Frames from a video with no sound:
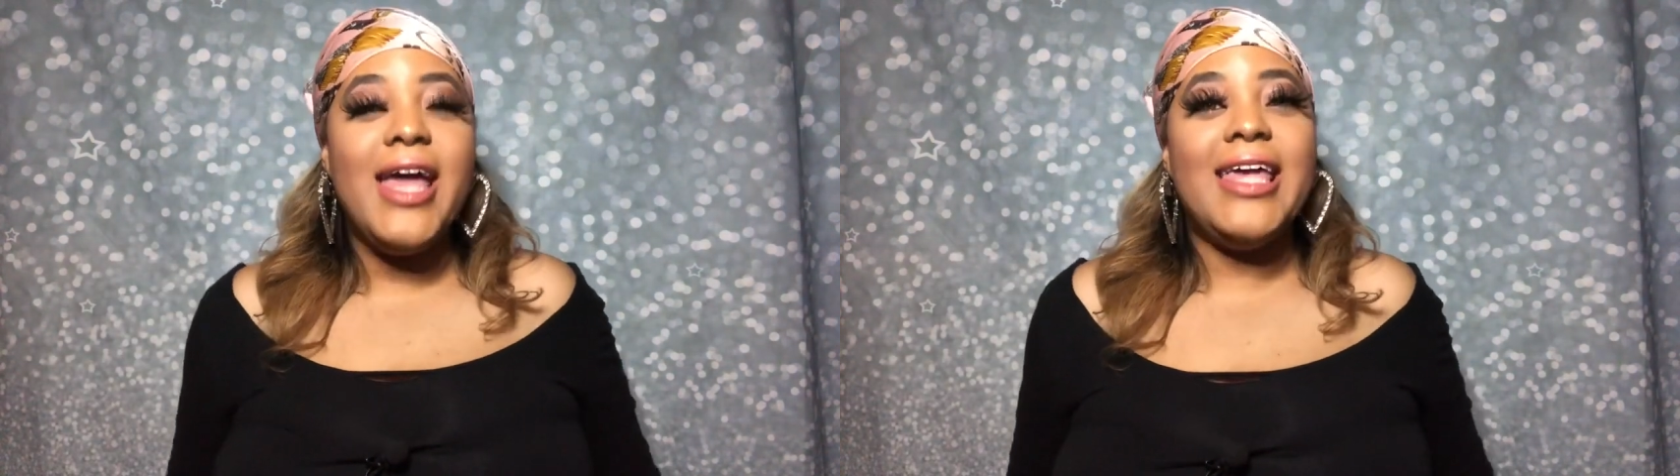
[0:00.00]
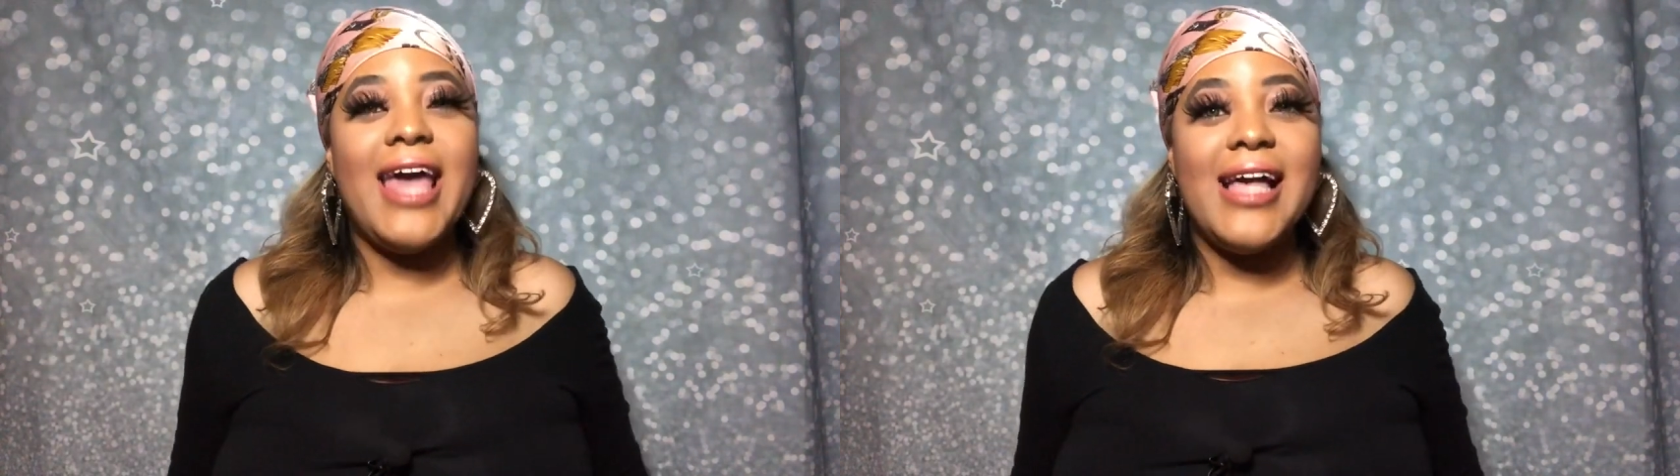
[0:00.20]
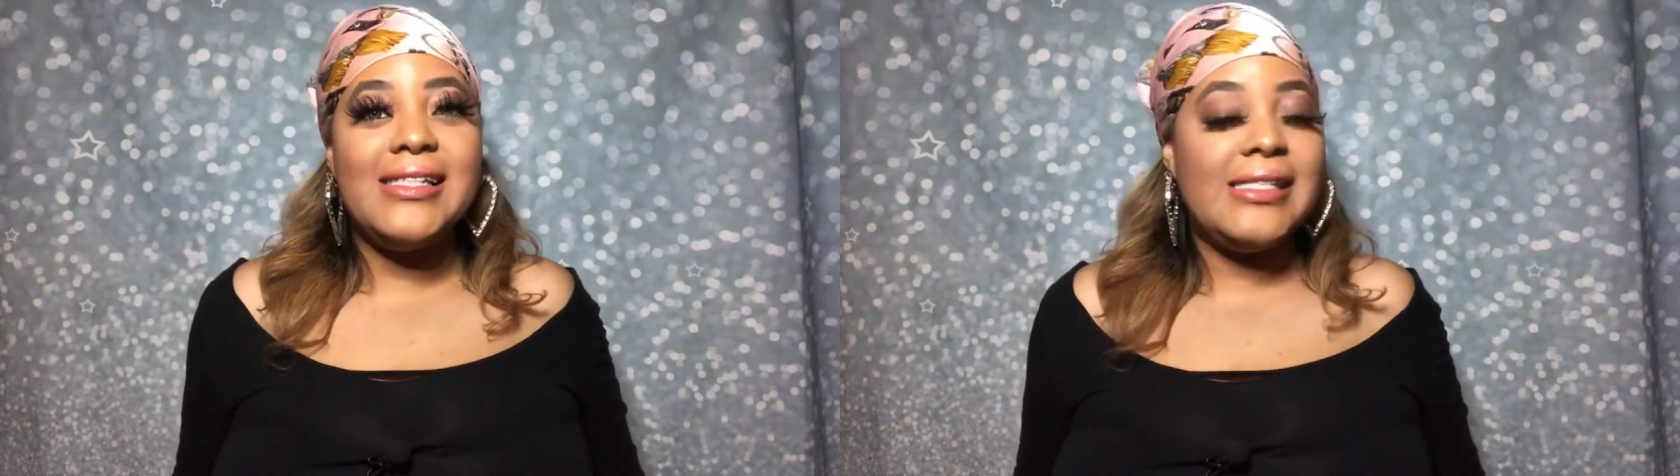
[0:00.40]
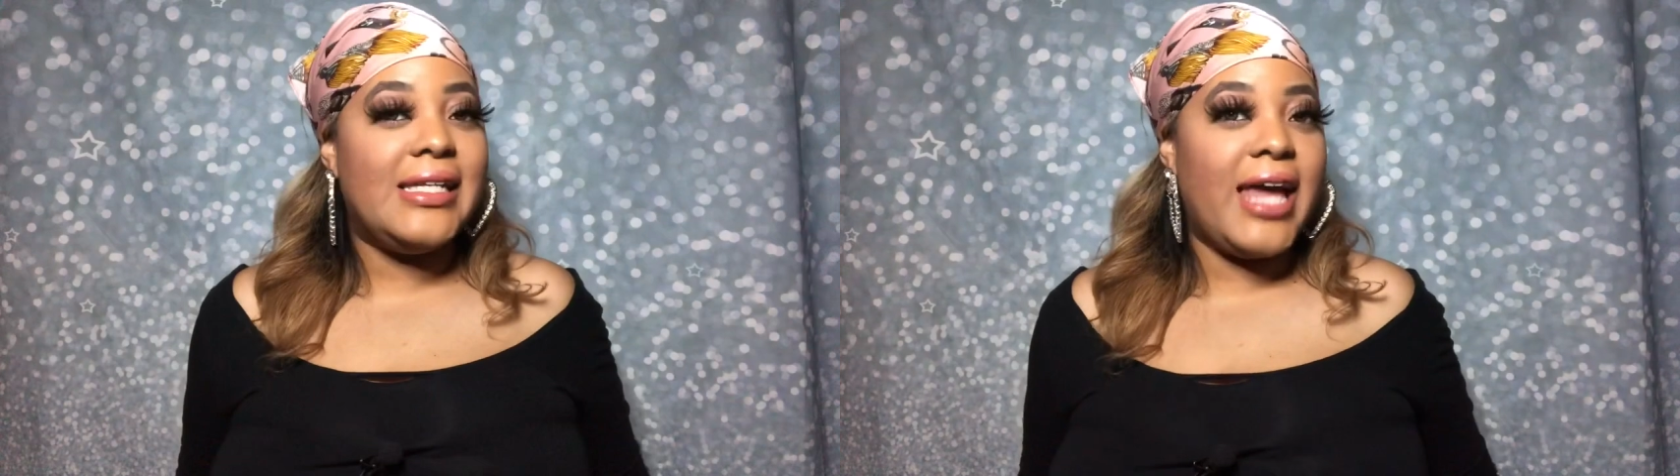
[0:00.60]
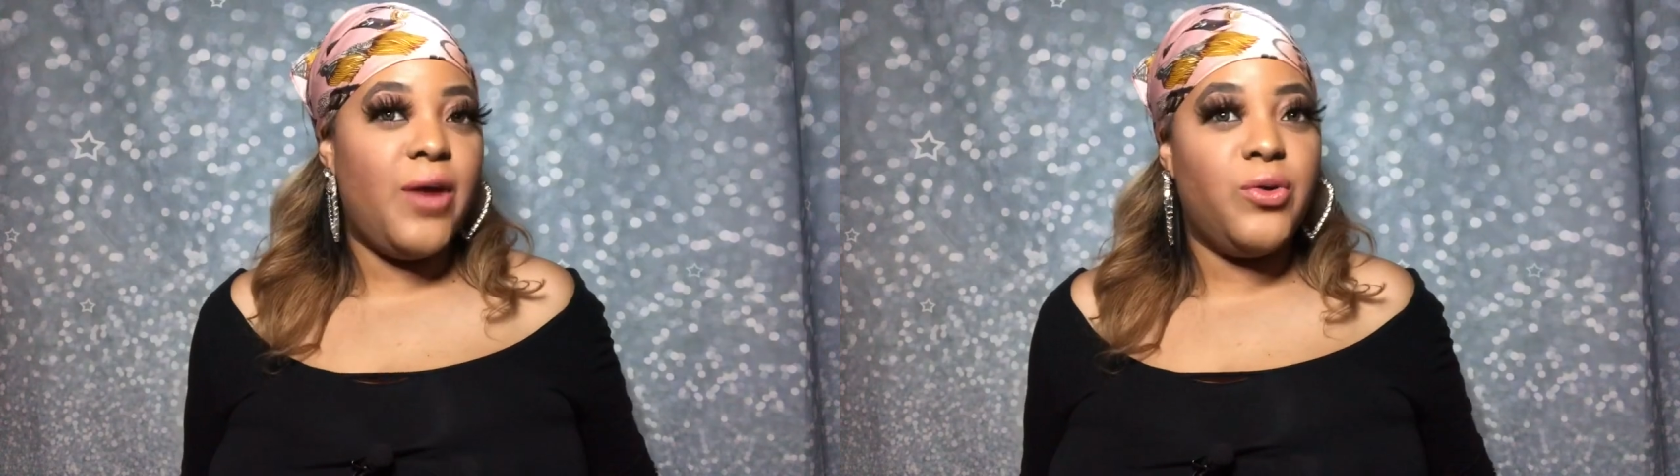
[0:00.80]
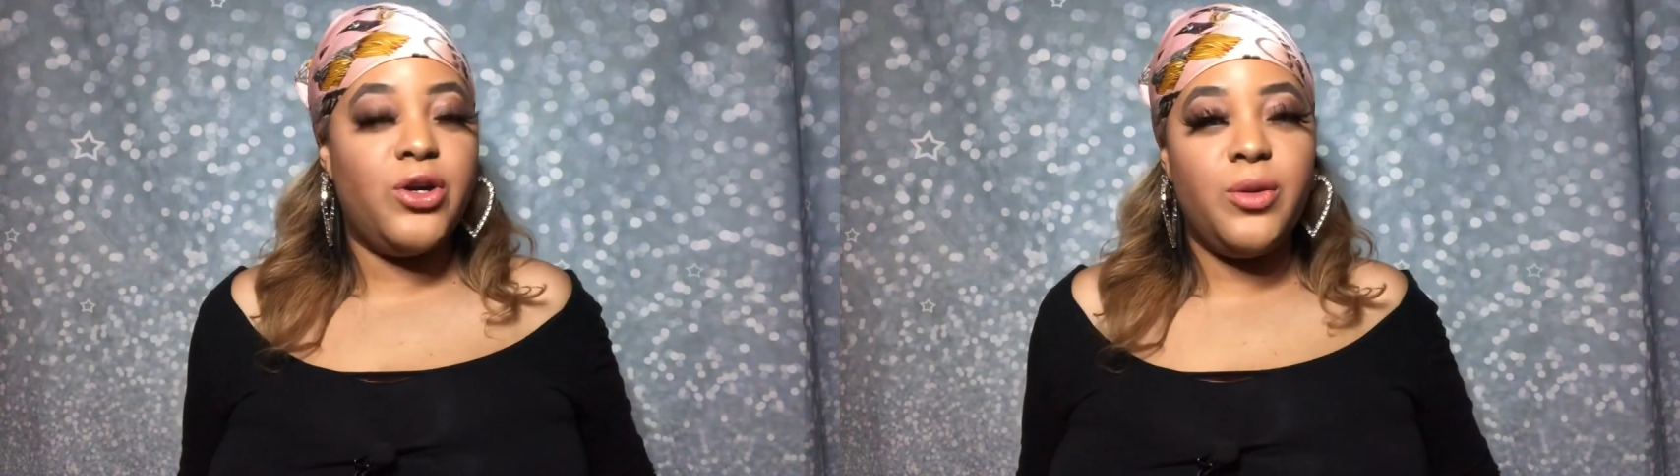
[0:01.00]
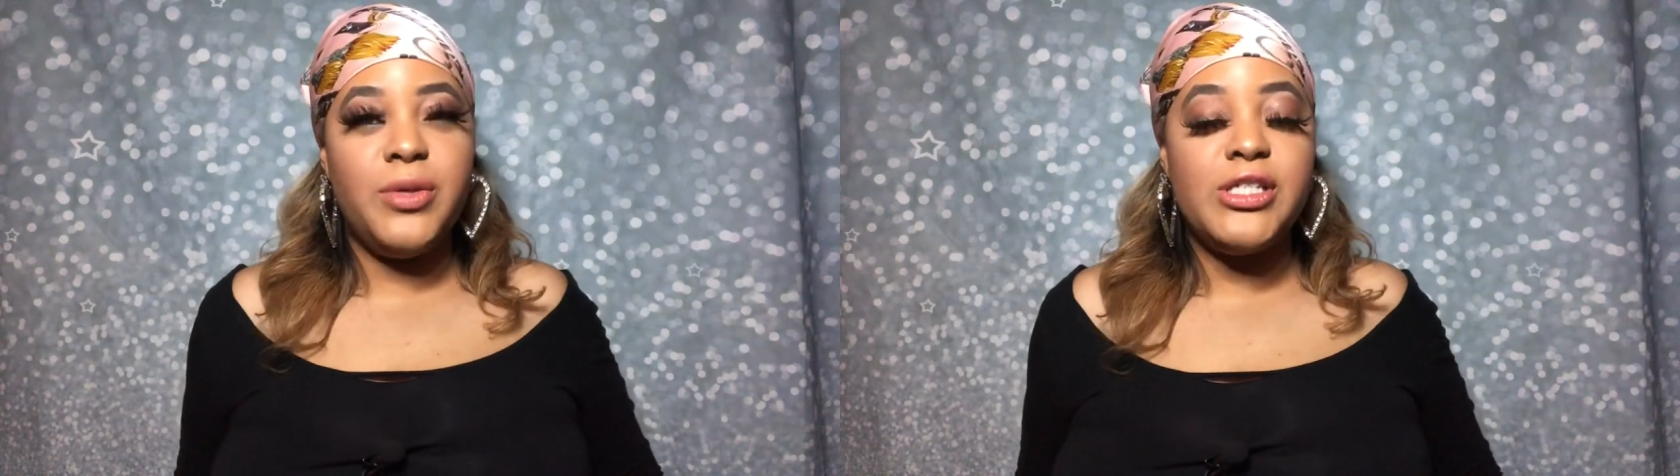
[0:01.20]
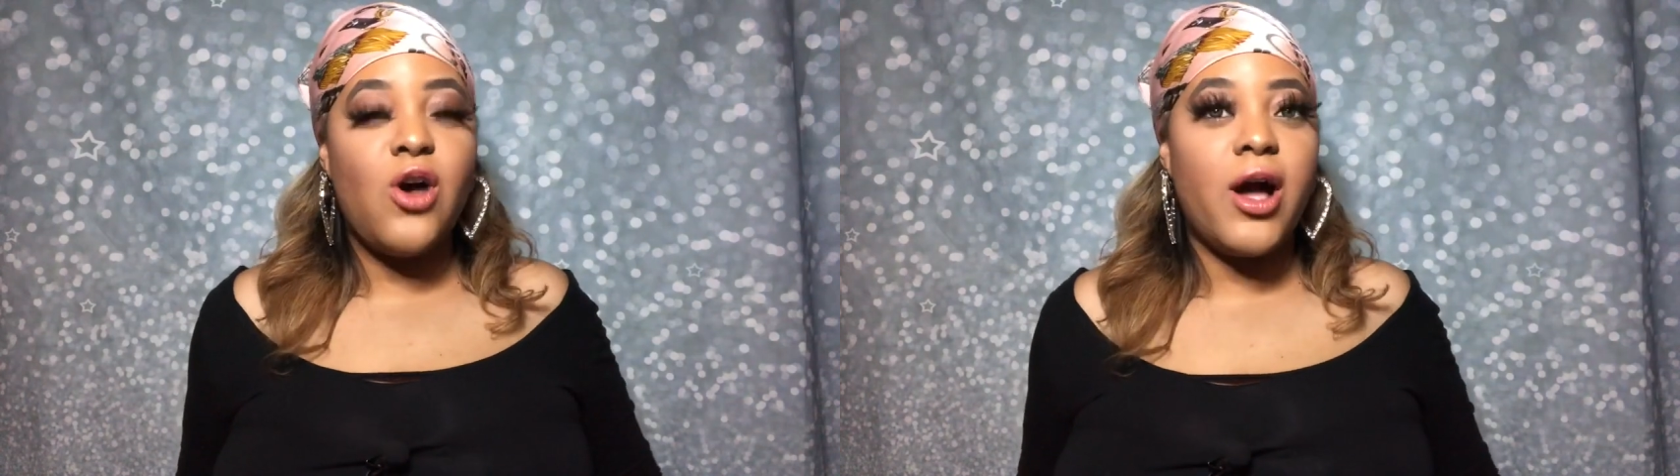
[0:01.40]
Yes, today we're going to
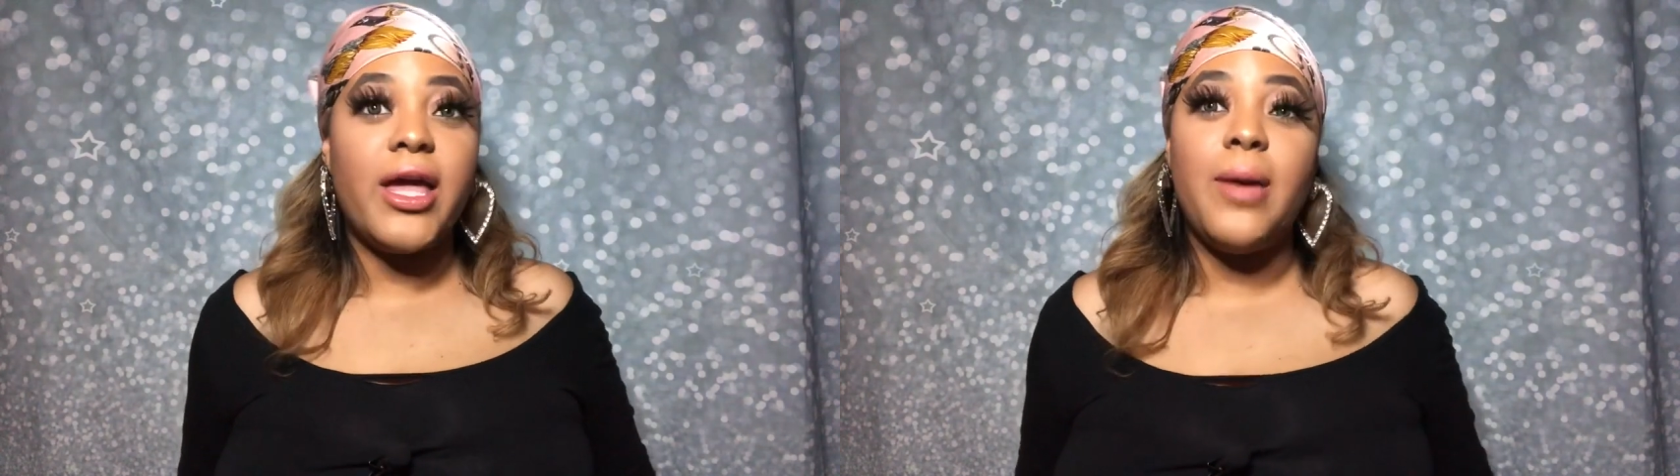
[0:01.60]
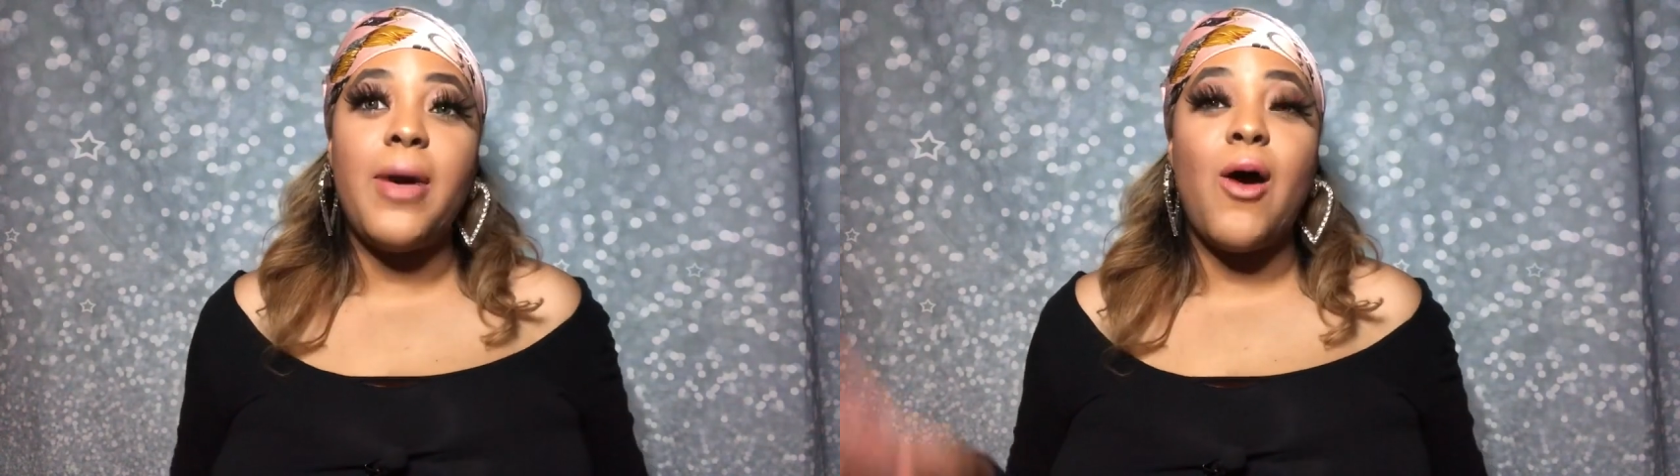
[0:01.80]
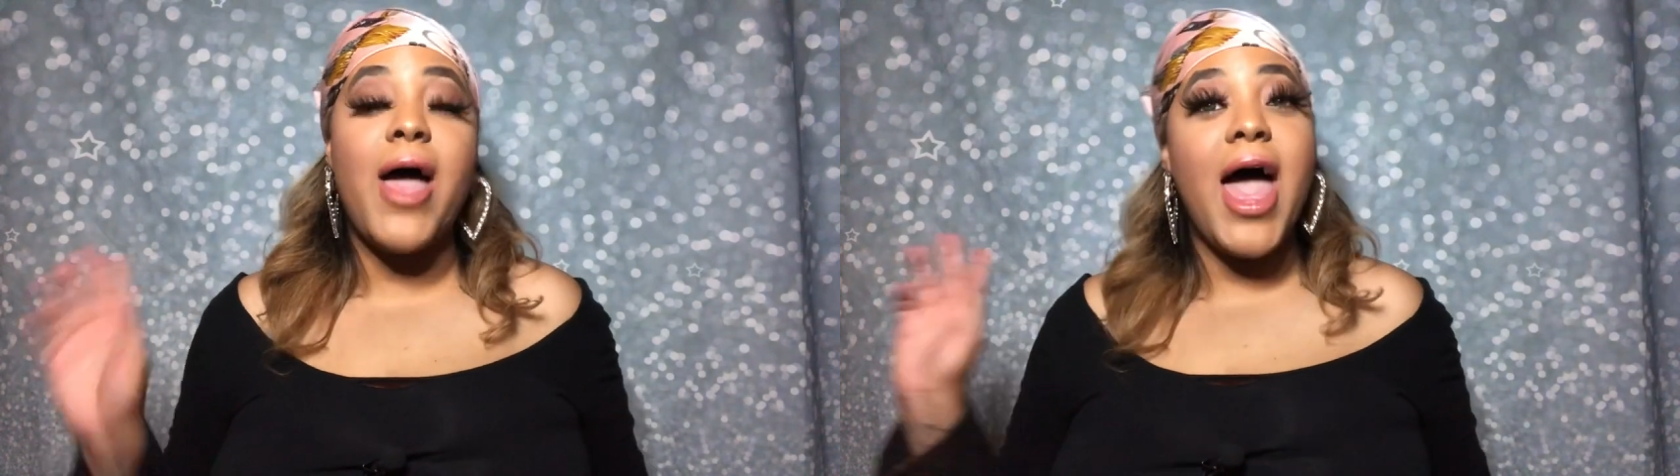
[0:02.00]
be talking about